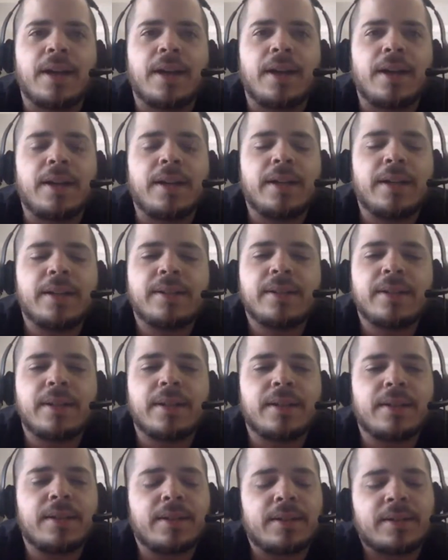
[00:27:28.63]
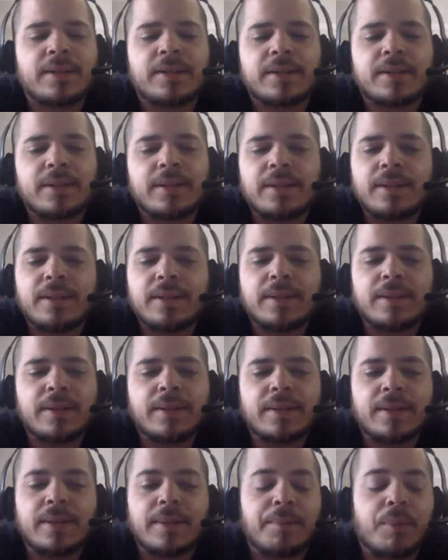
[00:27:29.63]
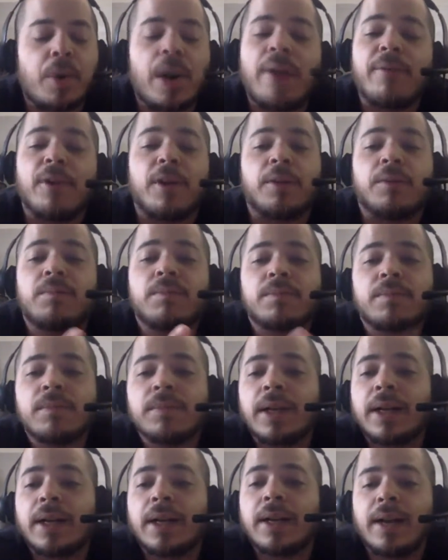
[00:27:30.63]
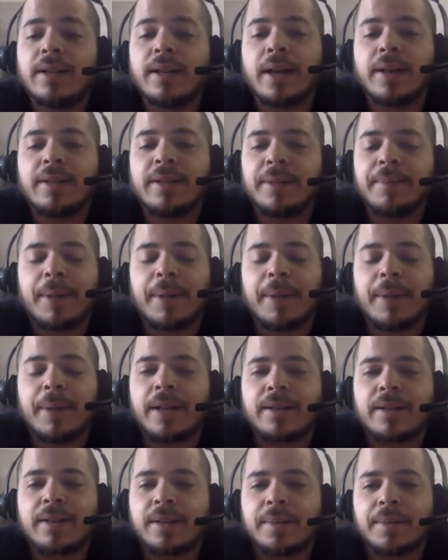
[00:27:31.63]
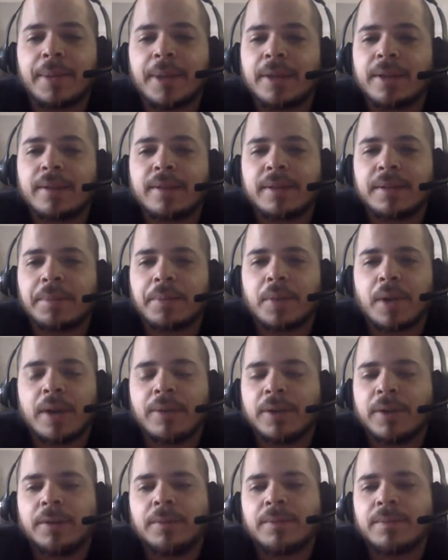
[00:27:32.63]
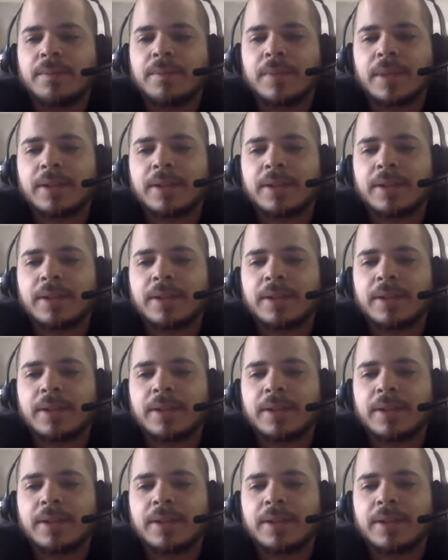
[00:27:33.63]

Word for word: uh, it it's bravo. Like I, I tip my hat to them. Honestly, bravo.